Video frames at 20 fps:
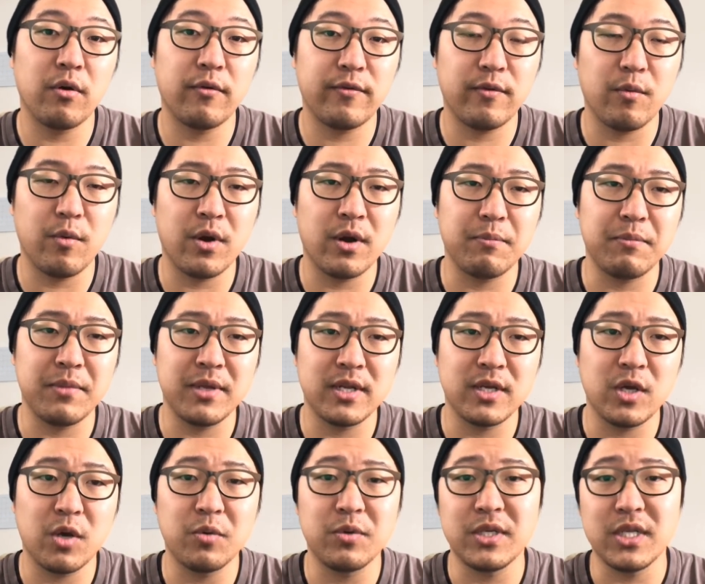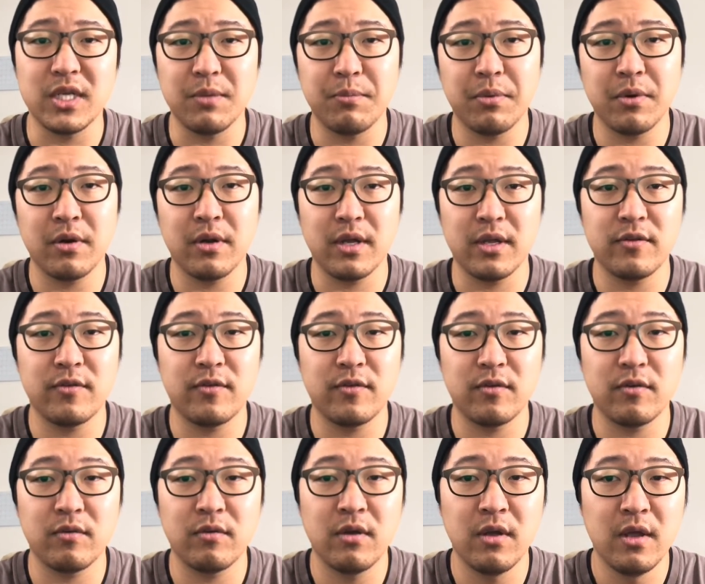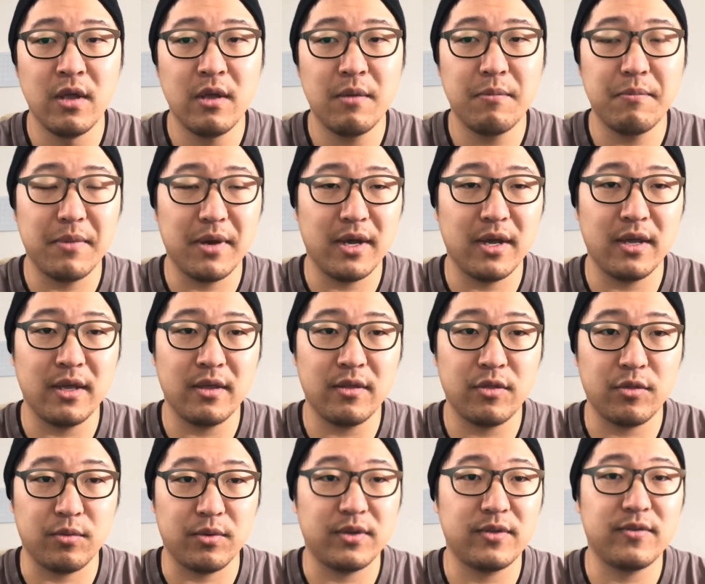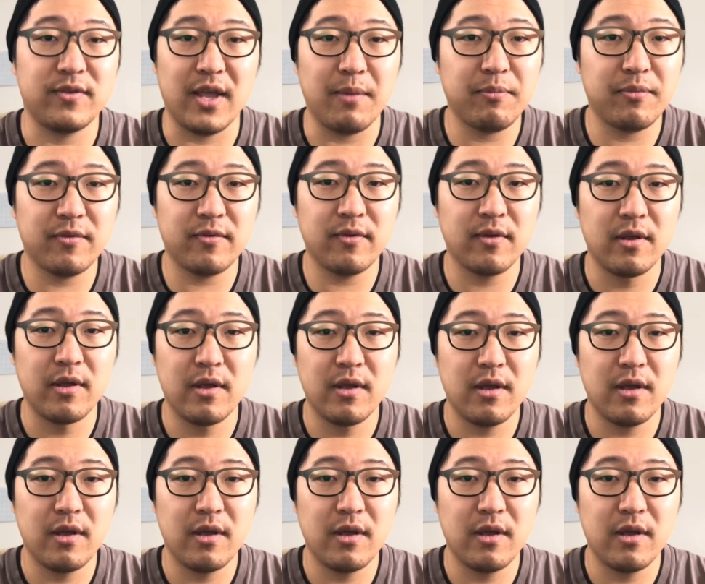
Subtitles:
or if you want me to go deeper into my 3 steps,